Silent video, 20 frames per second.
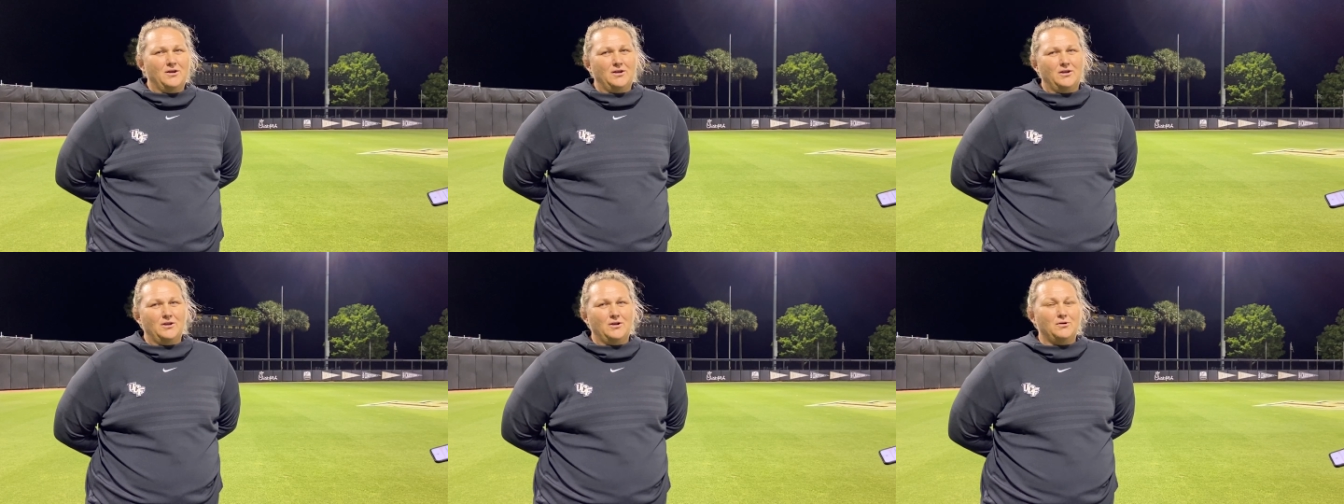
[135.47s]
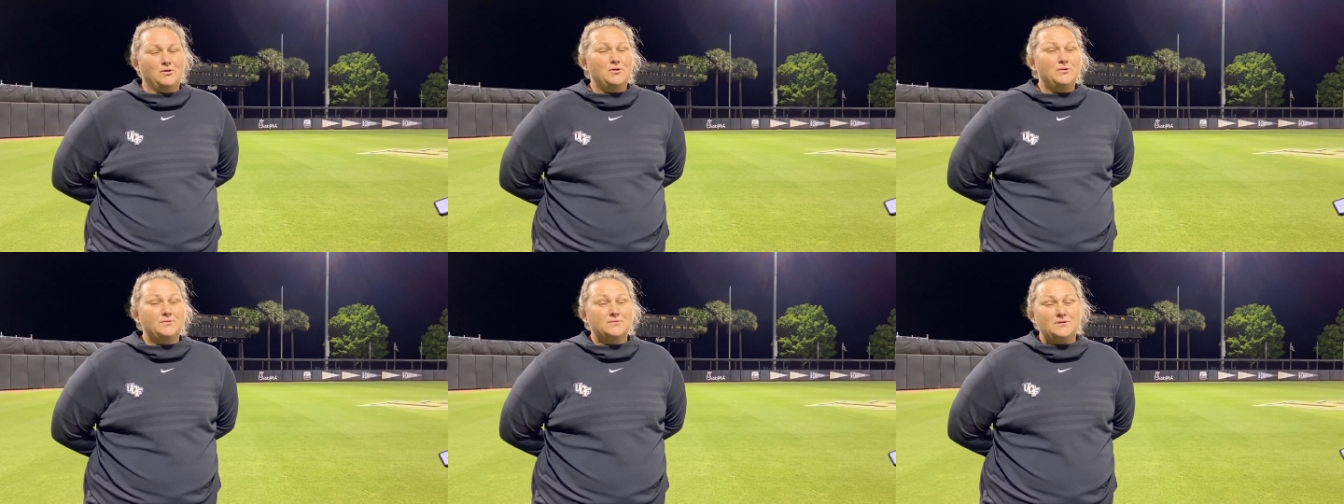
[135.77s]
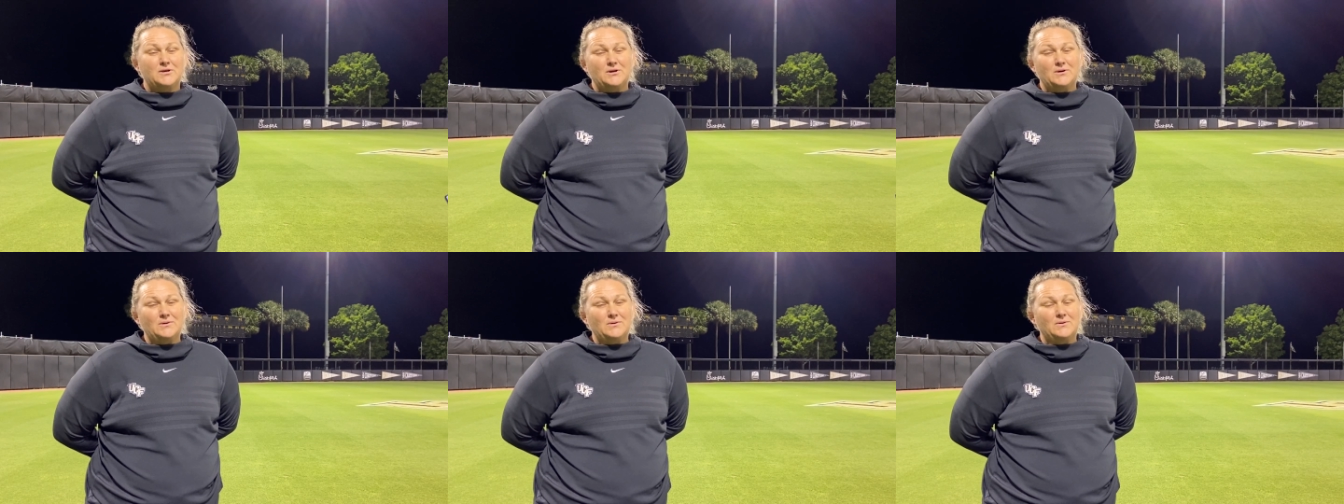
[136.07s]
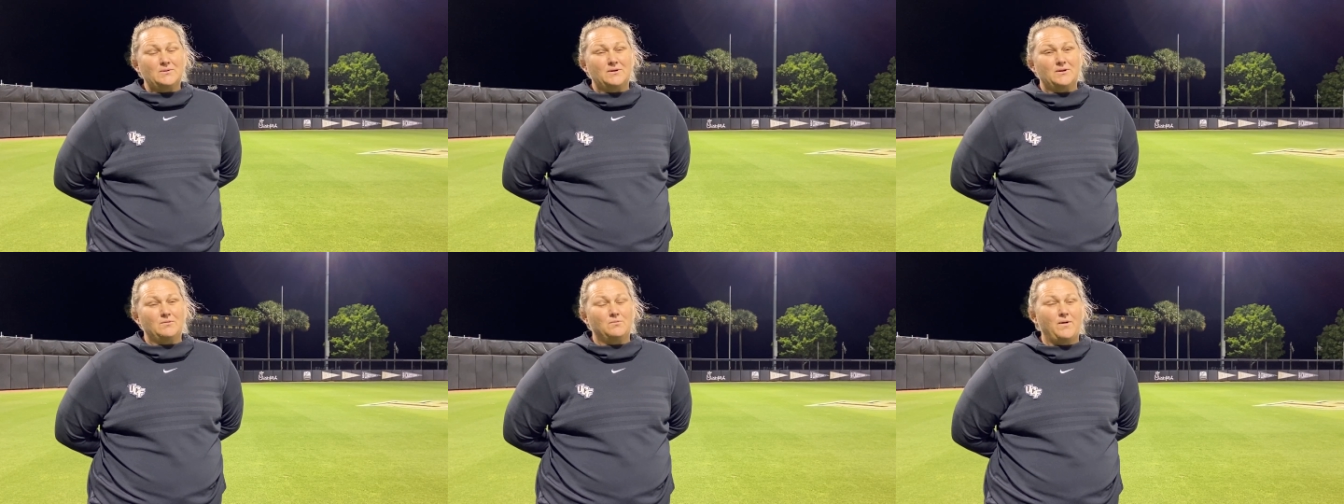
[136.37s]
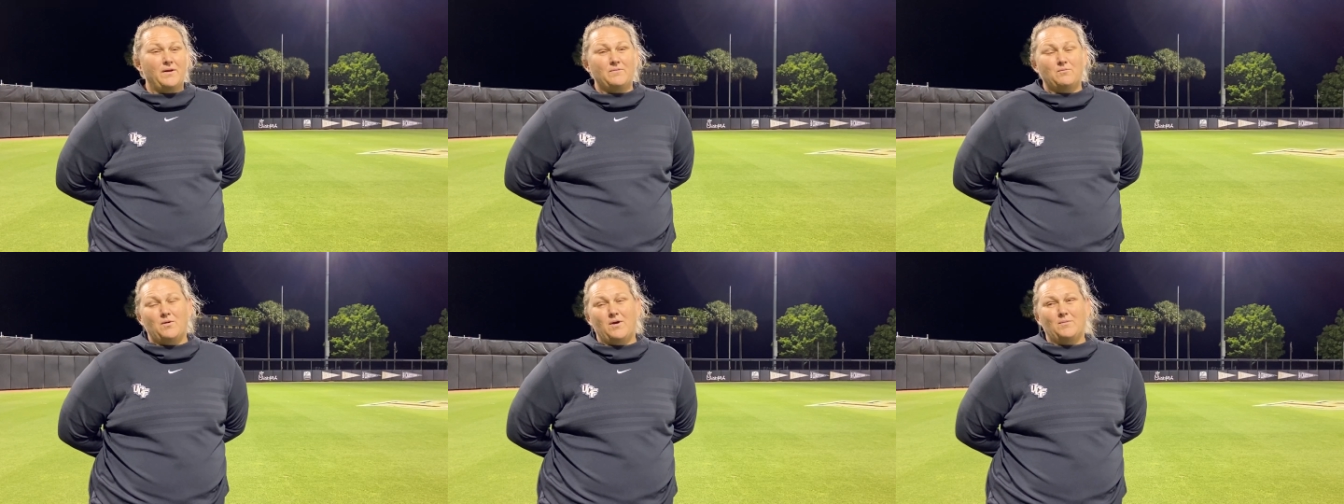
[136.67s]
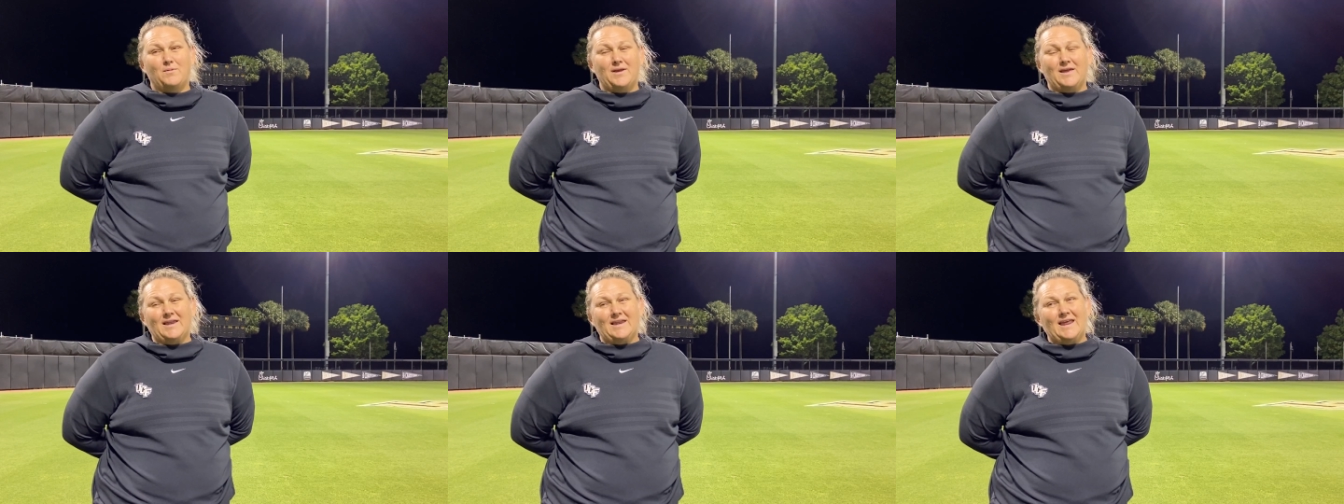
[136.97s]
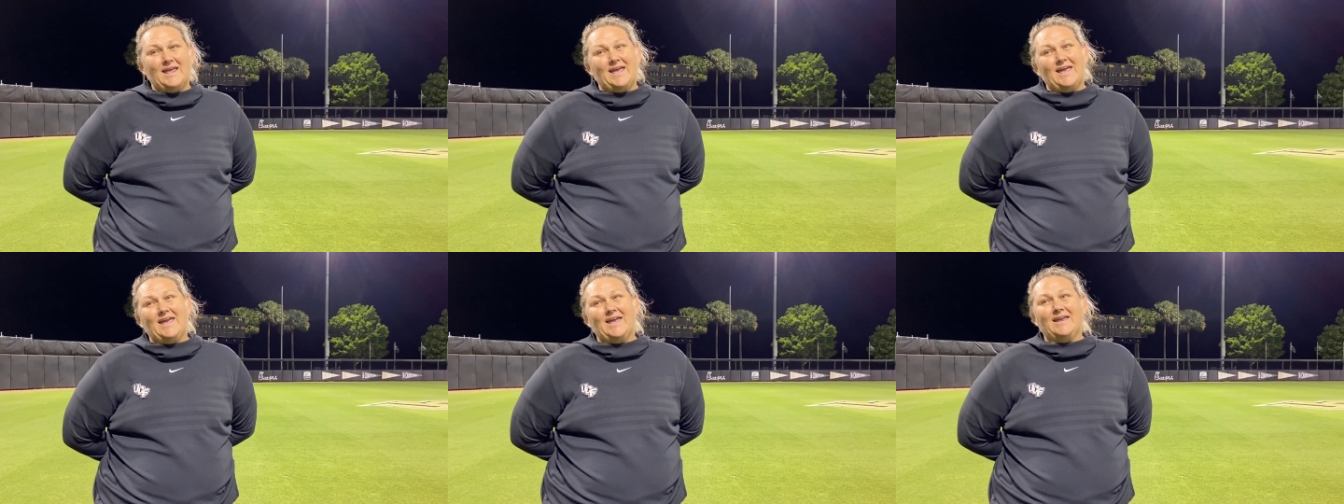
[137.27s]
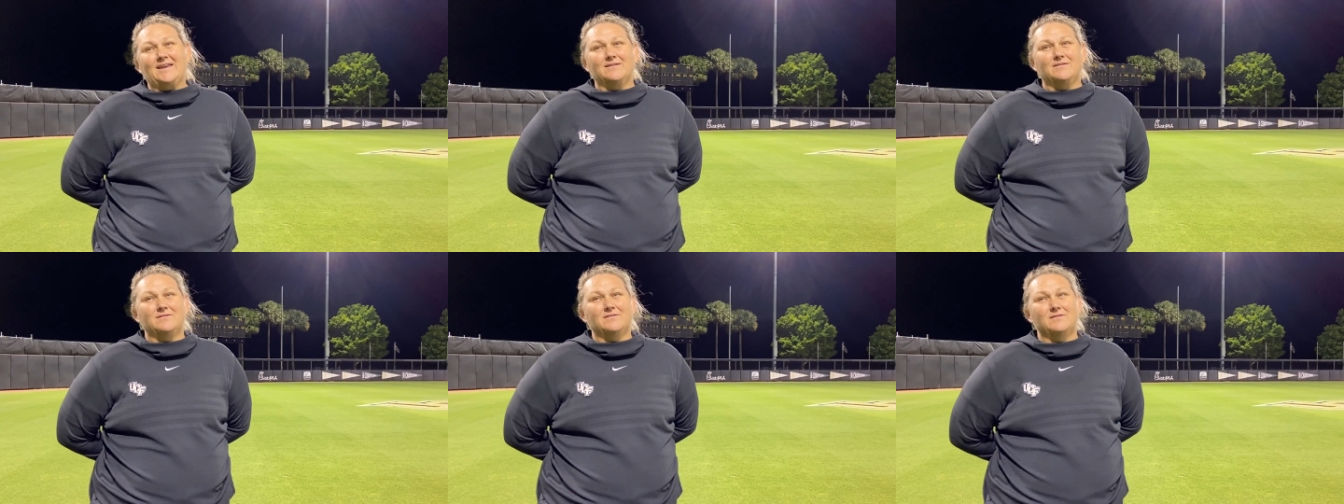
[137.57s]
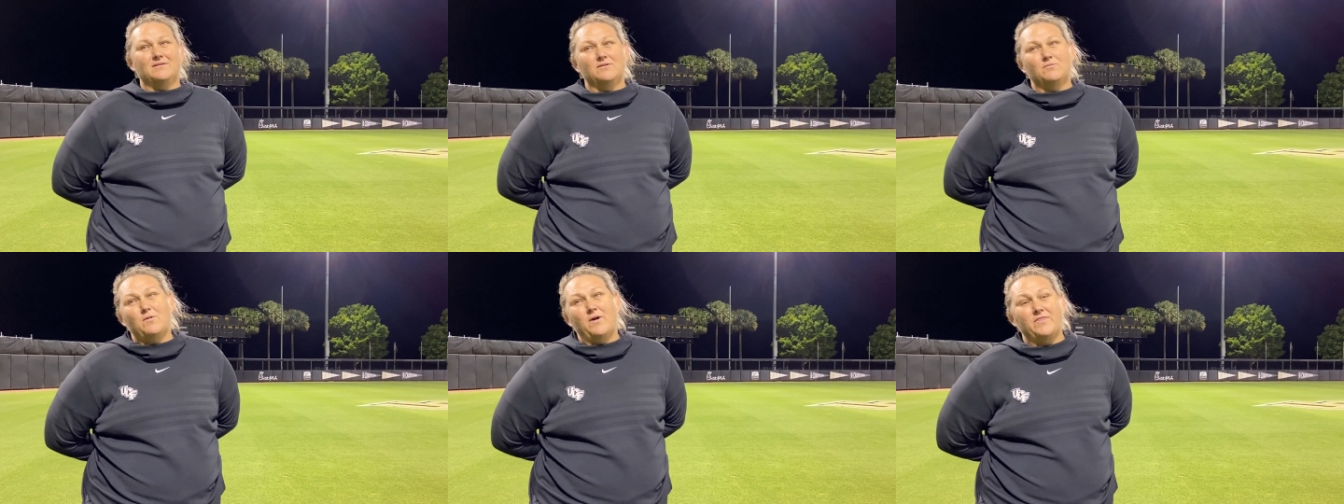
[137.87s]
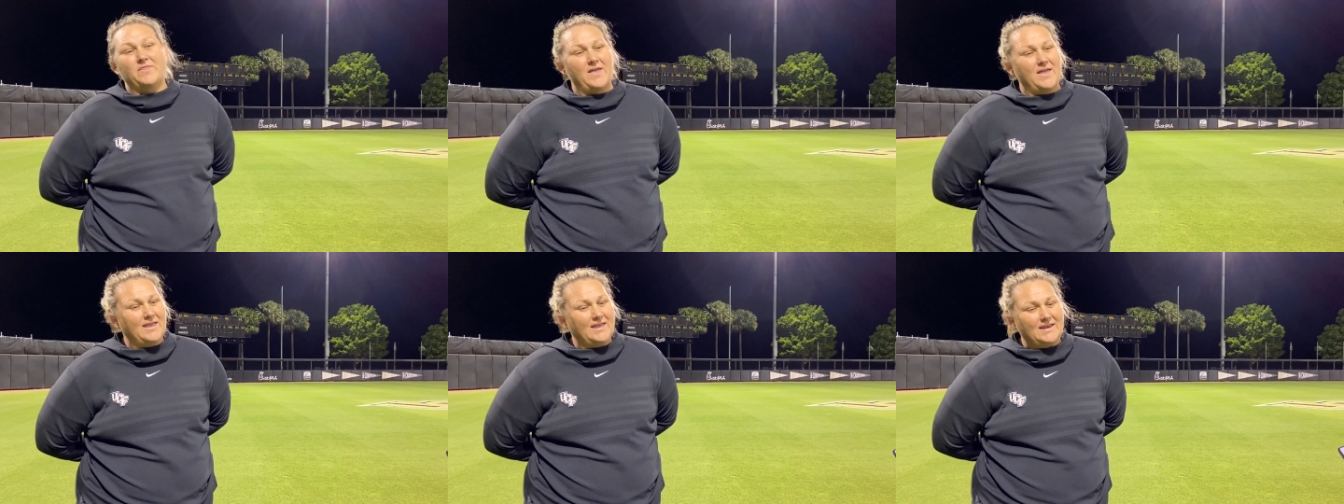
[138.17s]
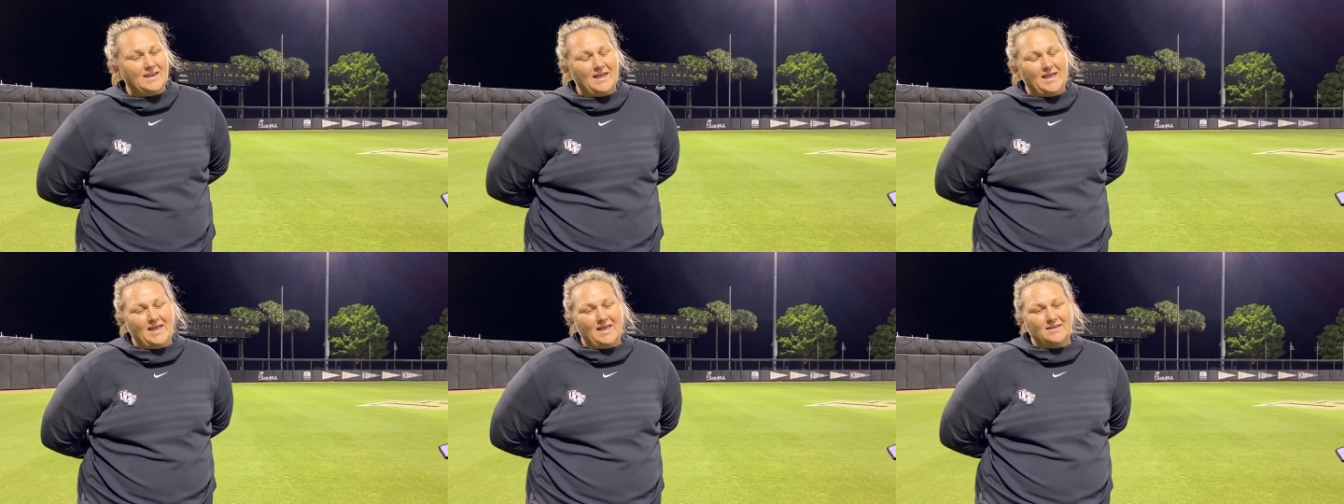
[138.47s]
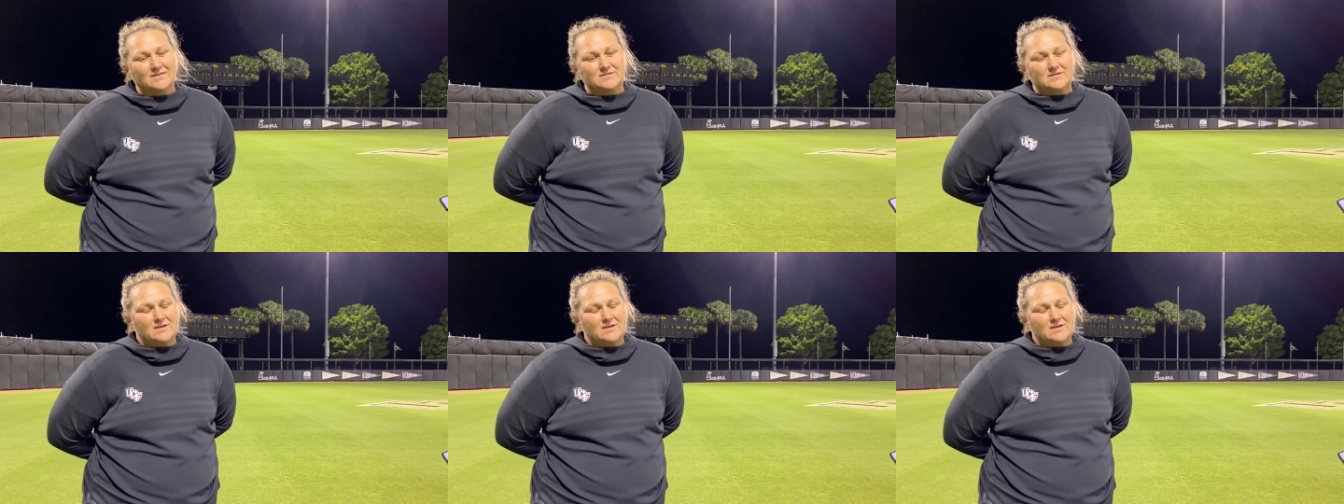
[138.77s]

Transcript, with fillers: you know, who's who and what, what we can hit and what they can hit.